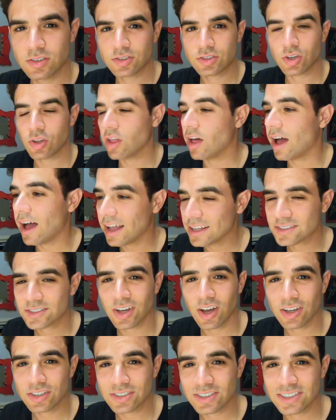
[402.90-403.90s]
So the hot
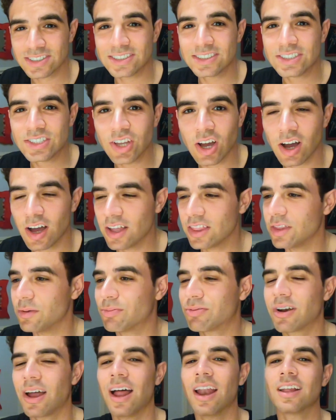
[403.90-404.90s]
sauce is done, the
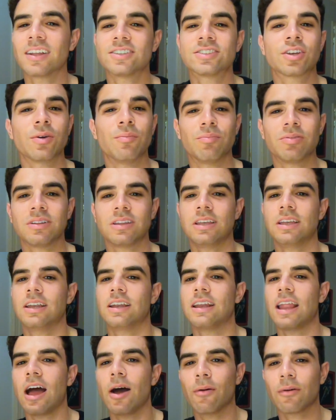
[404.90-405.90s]
product is complete,
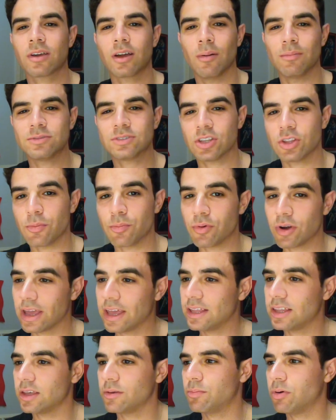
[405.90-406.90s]
and now it comes to the
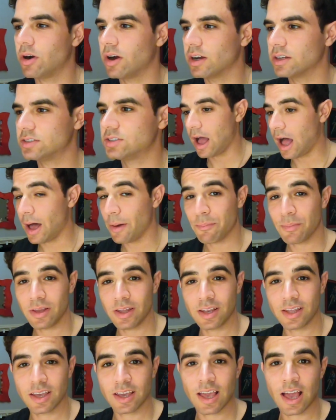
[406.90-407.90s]
branding part. I'm
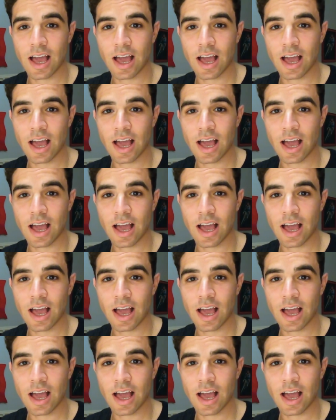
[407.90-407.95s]
media